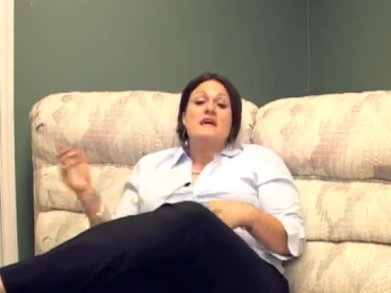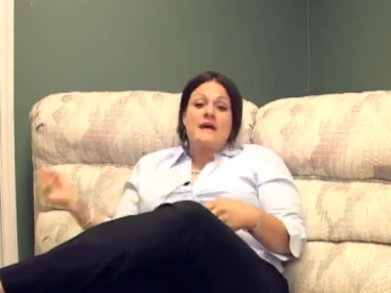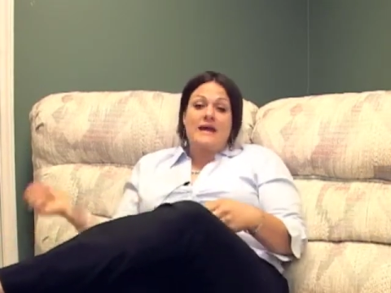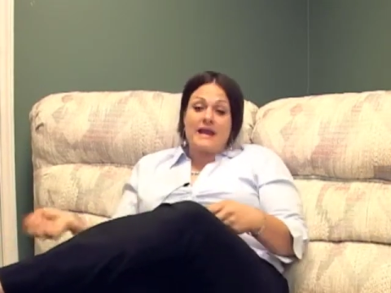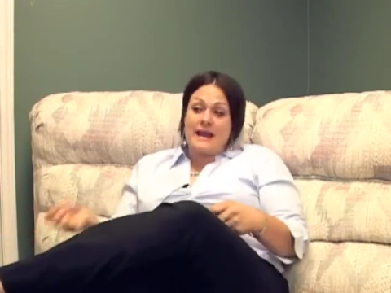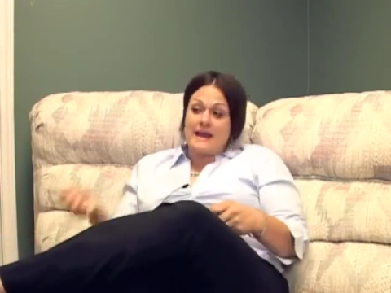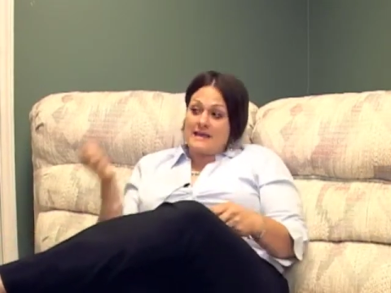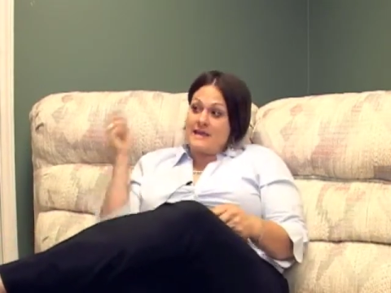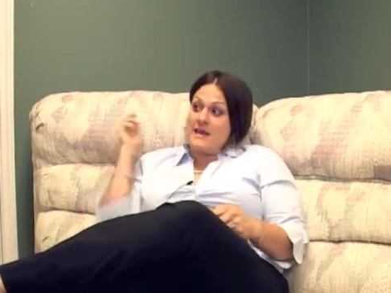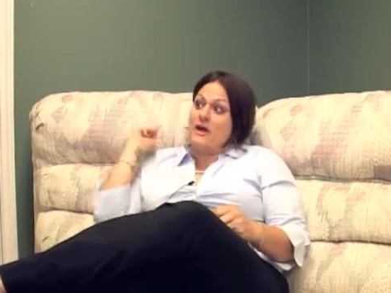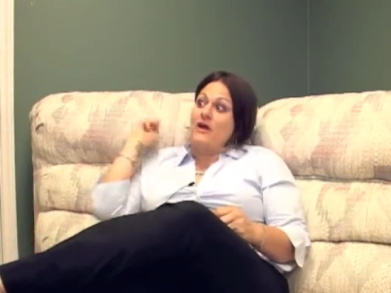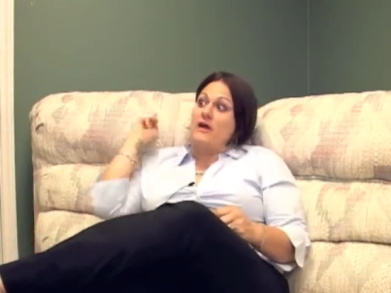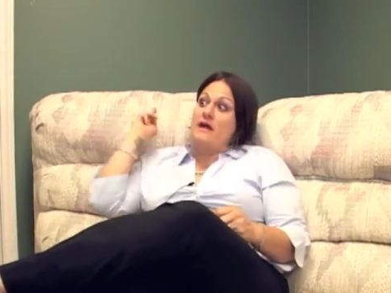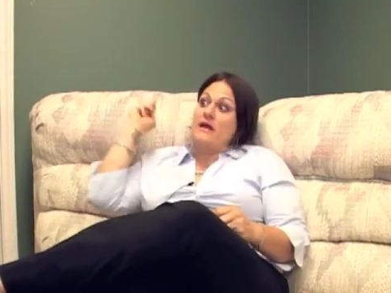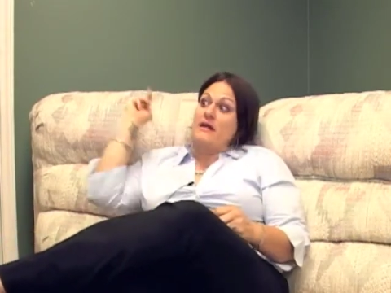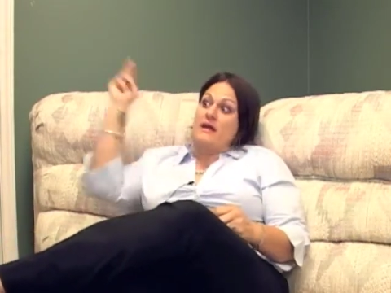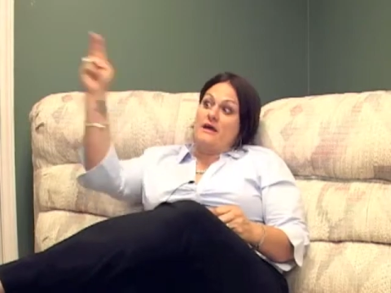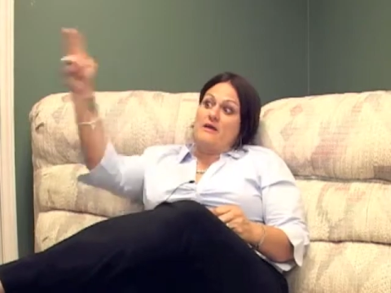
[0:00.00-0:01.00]
and I had to
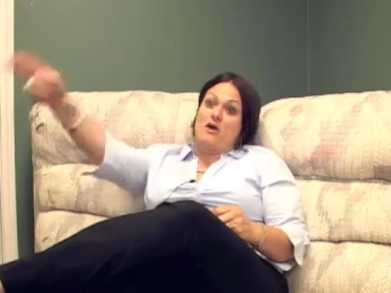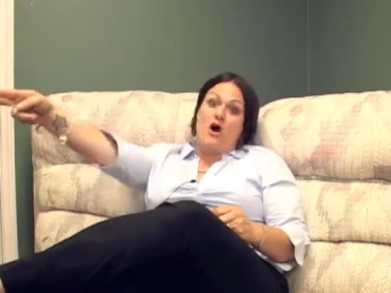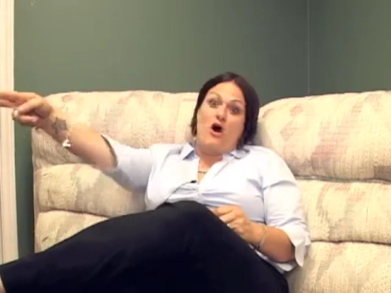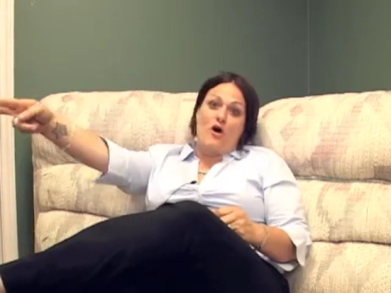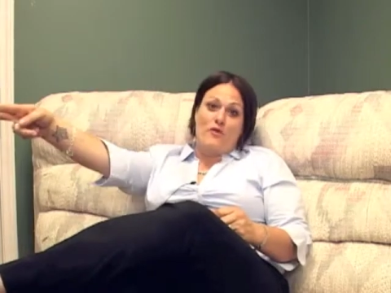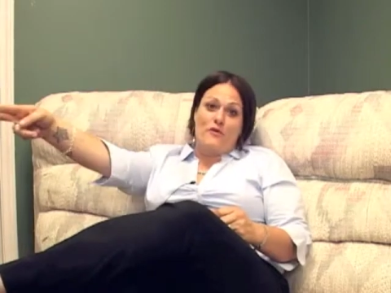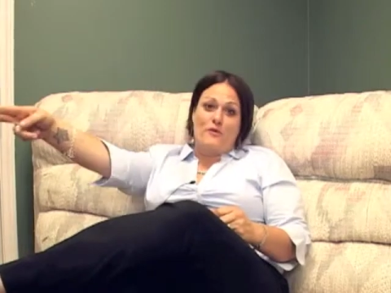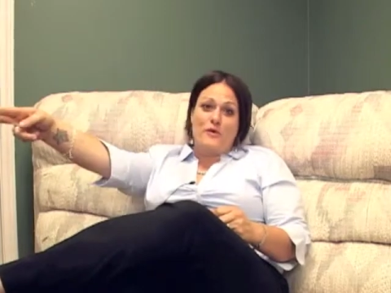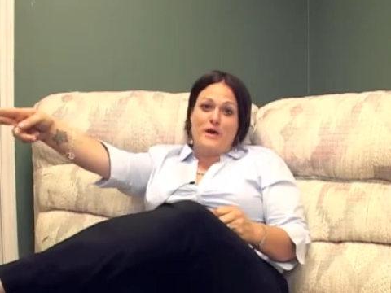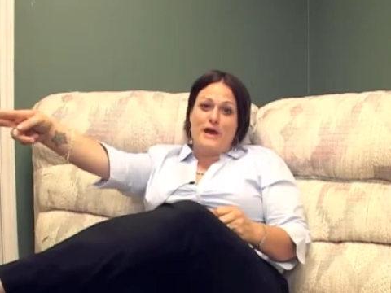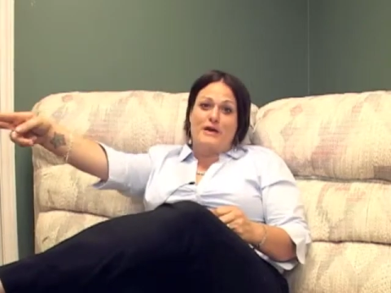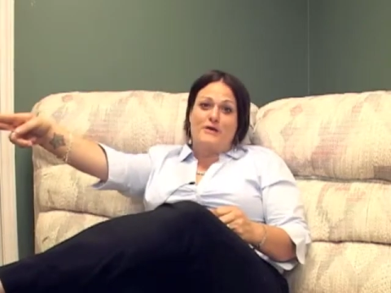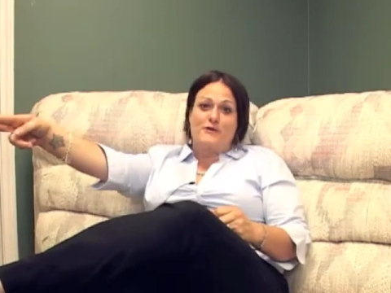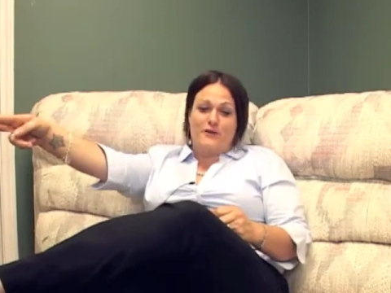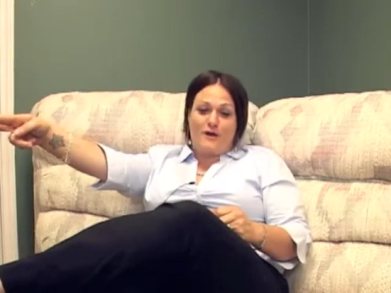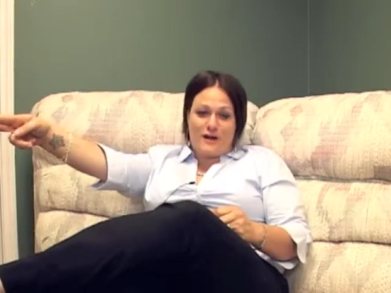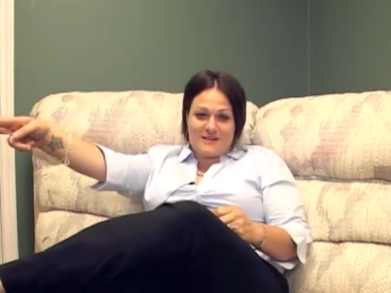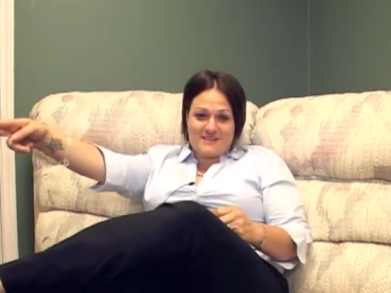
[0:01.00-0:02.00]
carry it like all the way
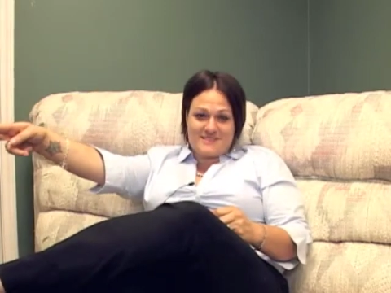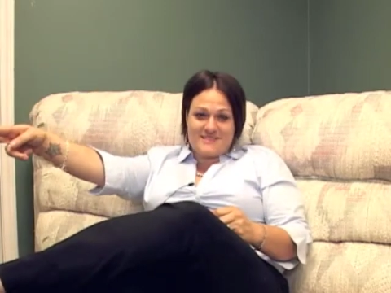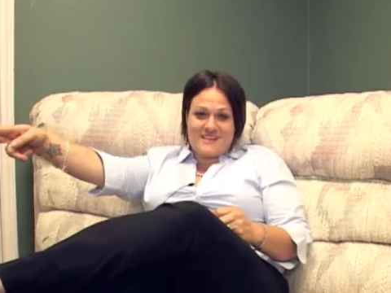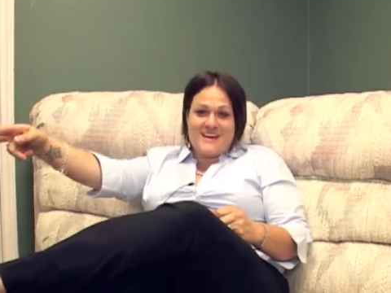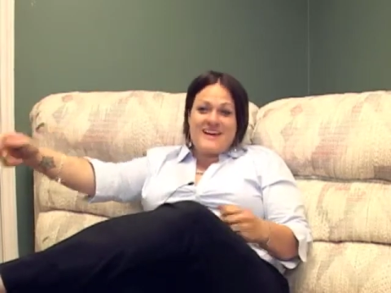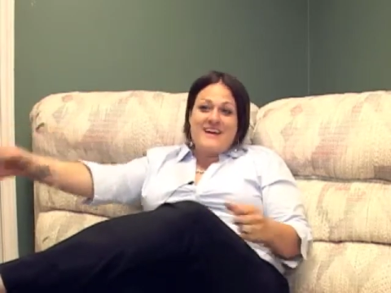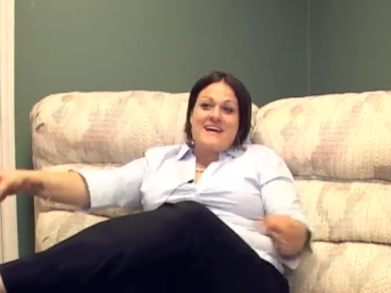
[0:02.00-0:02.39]
across